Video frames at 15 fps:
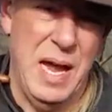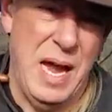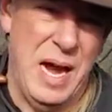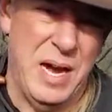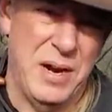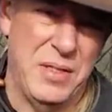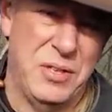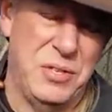
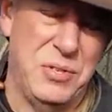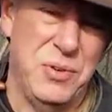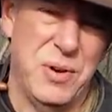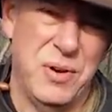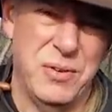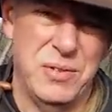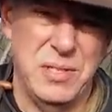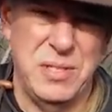Out of the
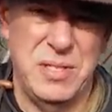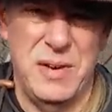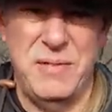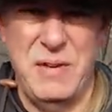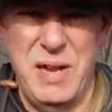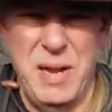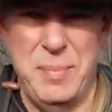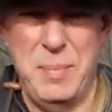
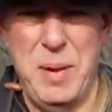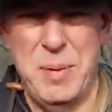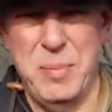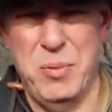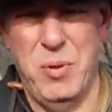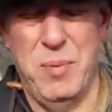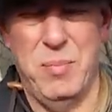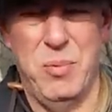278
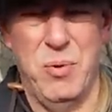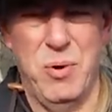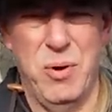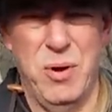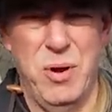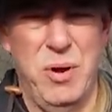people on board,